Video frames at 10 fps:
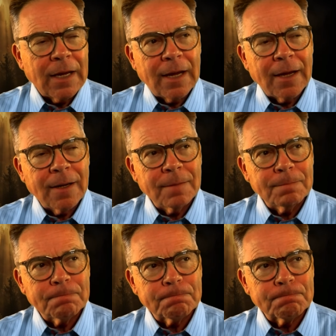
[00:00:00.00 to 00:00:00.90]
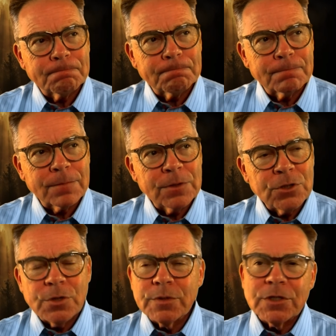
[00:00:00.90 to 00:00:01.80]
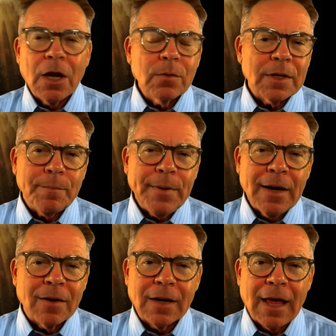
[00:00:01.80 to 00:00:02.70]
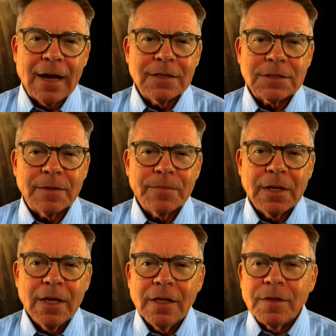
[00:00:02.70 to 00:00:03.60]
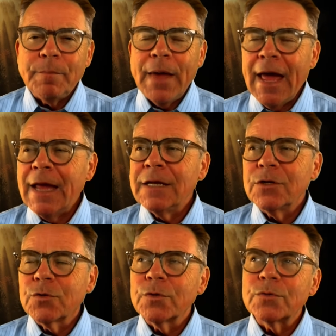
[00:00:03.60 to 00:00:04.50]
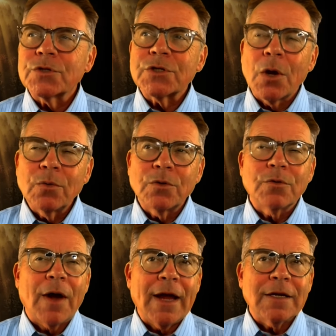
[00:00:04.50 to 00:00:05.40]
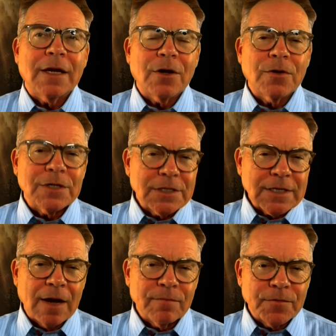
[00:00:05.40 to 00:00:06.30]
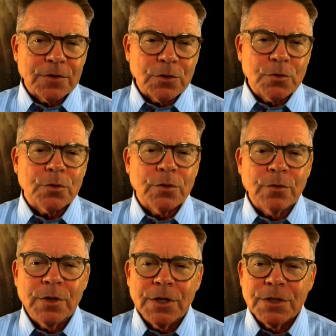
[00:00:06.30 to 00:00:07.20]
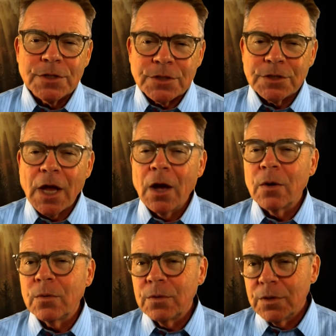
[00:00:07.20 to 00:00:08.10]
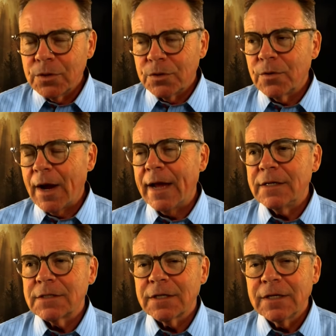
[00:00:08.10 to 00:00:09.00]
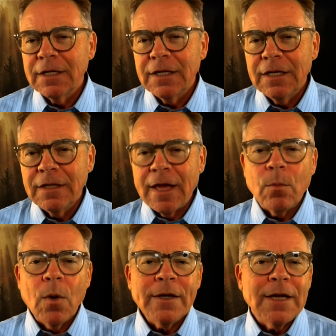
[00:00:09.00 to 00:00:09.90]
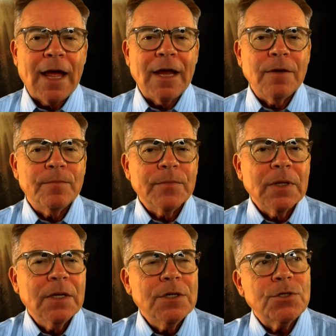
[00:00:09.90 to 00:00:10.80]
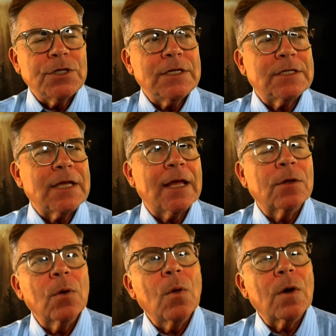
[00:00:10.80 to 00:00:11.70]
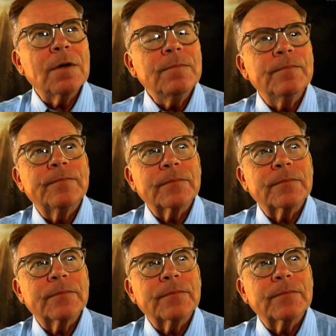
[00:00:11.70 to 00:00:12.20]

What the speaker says: and she was totally paralyzed. The pain grew so great, and her discomfort grew so great, that one day she said, "Lord,